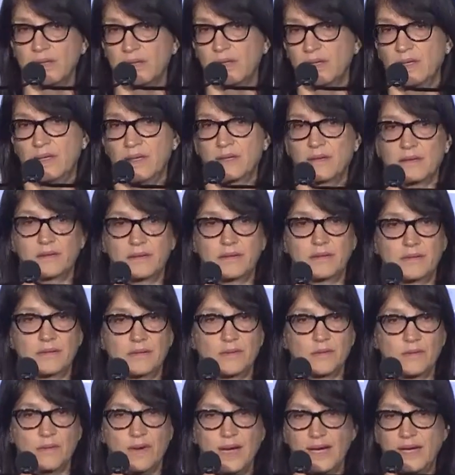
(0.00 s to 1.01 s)
They're
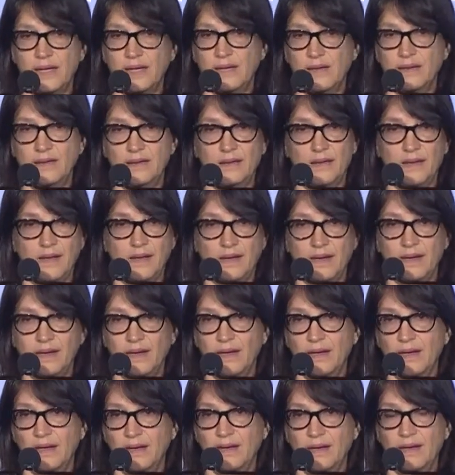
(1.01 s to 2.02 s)
great
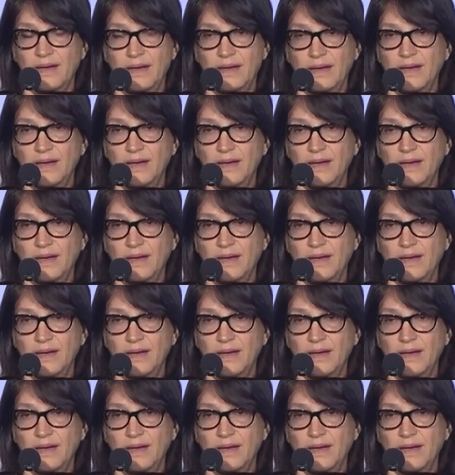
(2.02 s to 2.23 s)
Uh,